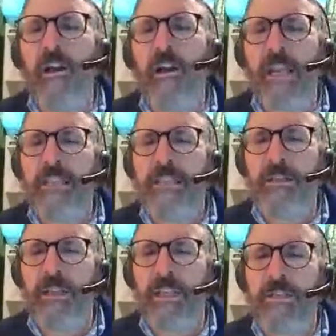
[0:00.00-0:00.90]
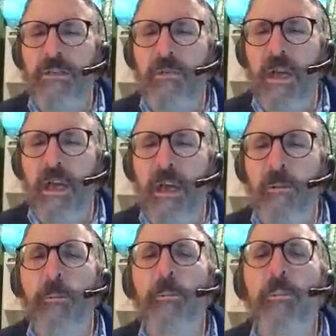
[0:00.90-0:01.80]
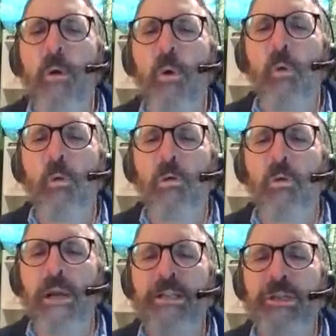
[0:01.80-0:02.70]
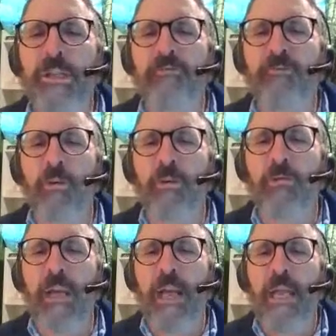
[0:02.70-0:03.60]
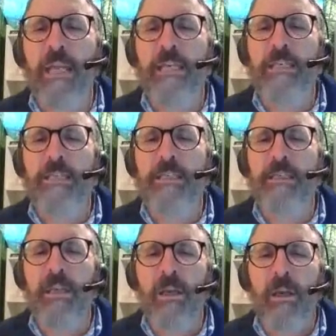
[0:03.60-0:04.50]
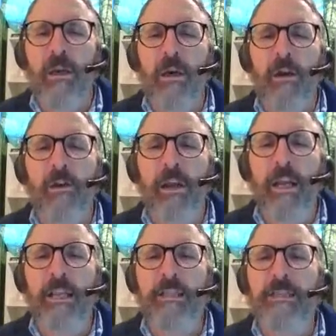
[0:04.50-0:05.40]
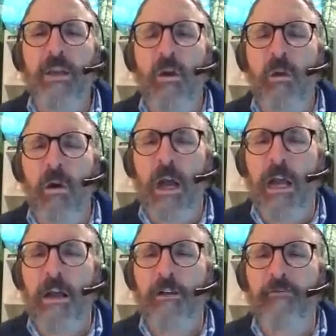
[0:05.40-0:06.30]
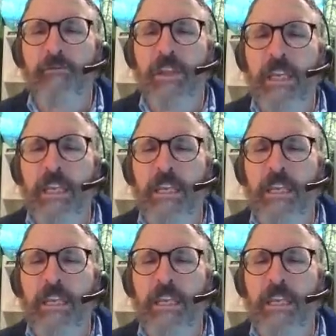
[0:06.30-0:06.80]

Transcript: All right, so let's do a poll question for you guys. All right, so of